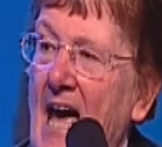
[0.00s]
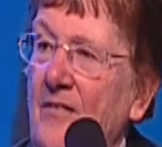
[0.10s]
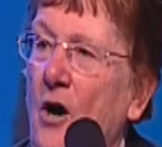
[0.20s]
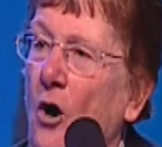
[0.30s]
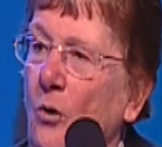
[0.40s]

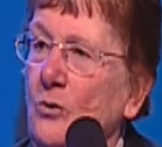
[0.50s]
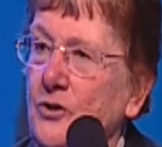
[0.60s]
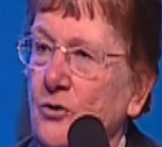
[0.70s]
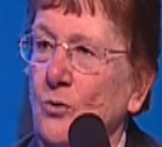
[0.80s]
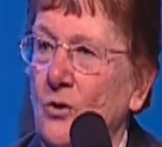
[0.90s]
and the whole
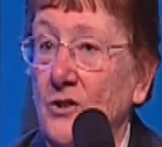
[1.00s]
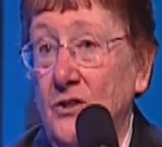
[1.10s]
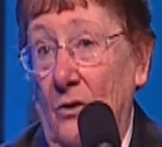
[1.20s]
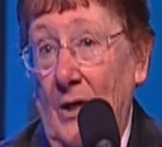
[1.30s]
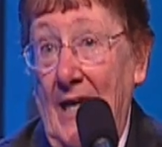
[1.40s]
school,
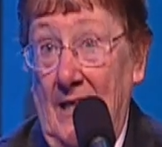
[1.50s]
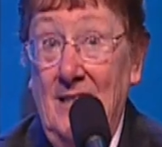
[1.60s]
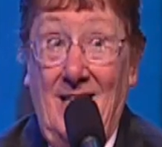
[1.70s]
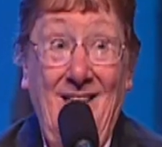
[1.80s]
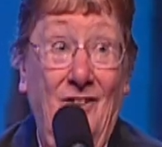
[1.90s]
so eight,
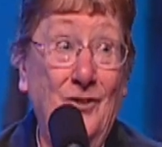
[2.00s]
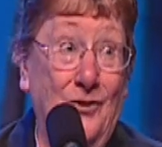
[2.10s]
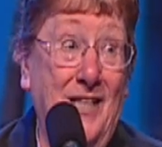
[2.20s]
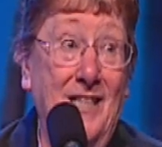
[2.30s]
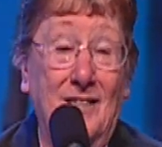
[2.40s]
it's
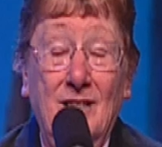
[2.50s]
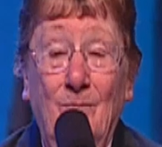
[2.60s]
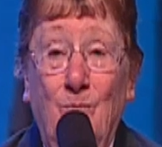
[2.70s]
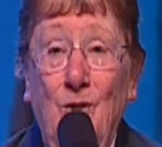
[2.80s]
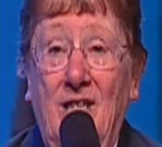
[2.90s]
800 kids,
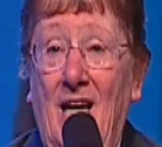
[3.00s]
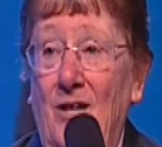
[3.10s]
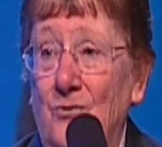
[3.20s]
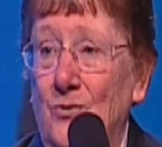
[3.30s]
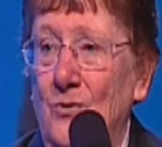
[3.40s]

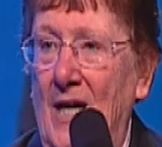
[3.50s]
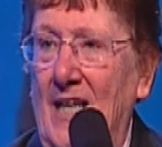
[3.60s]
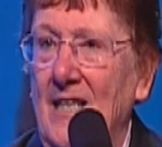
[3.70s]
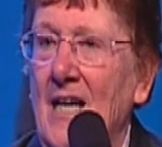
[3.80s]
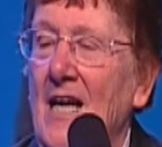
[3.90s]
pre-K through
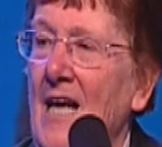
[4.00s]
eight,